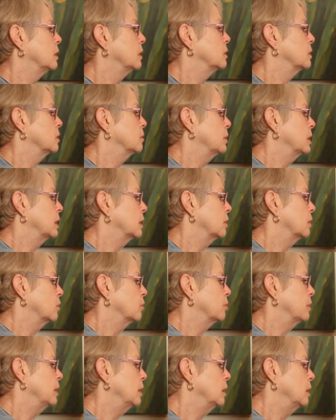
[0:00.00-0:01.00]
to make it
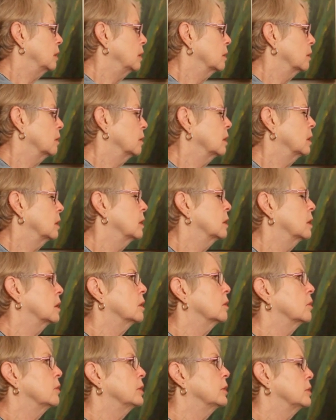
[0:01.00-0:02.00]
opaque. And I'm
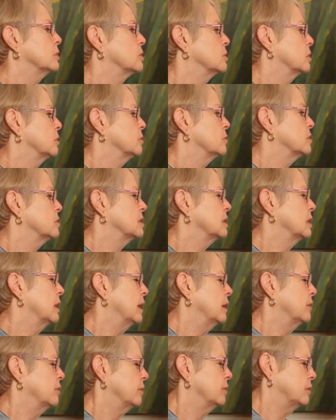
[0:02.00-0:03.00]
going to sort of
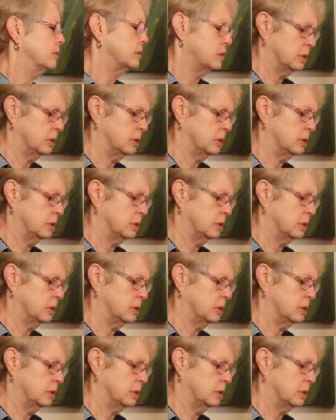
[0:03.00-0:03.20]
slather this